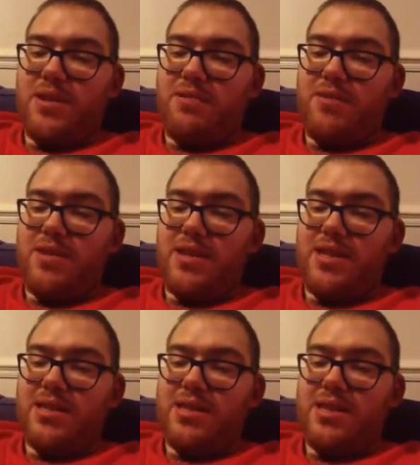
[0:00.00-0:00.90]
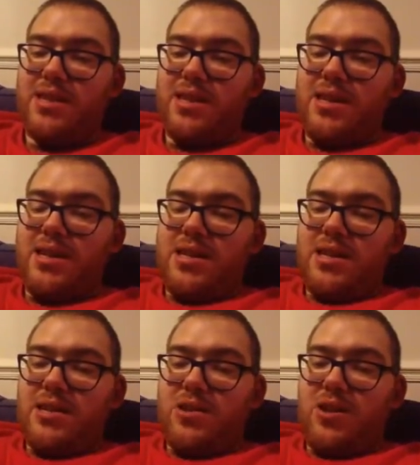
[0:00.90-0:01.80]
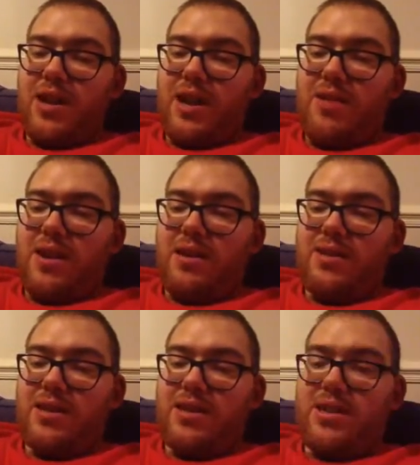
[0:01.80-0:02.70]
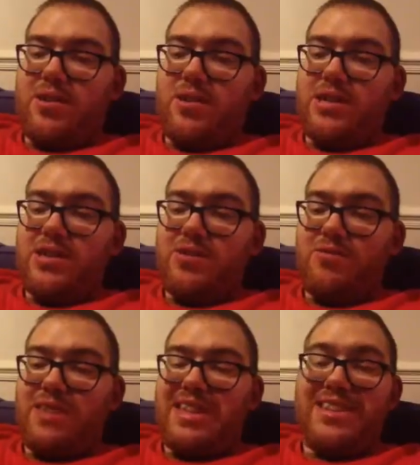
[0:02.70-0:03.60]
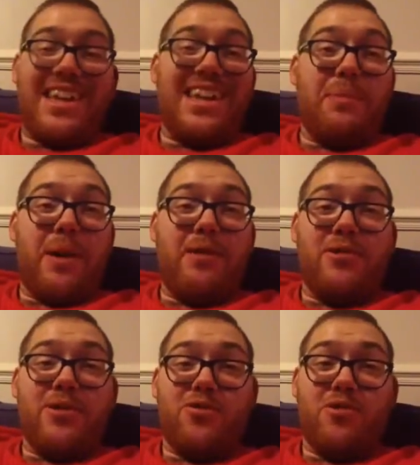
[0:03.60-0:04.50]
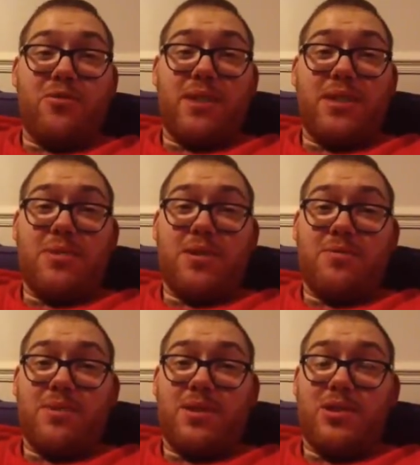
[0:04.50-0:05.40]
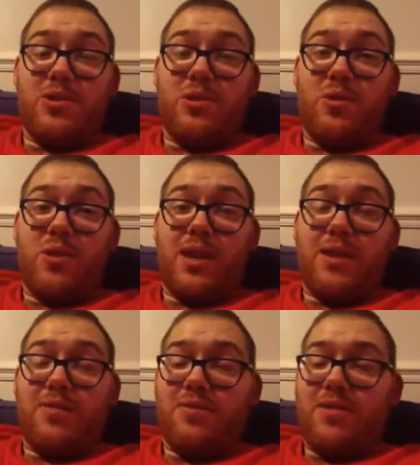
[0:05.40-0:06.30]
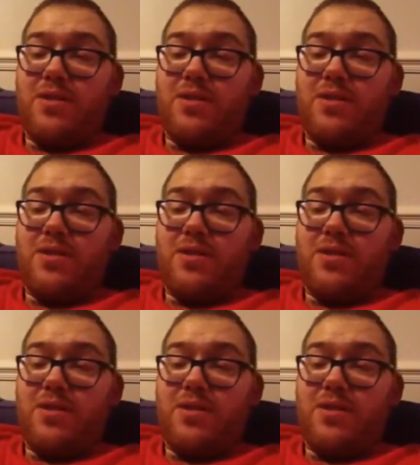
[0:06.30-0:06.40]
It really needs sorting out, and I think, it's not really going to get any better until Triple H becomes the sole kind of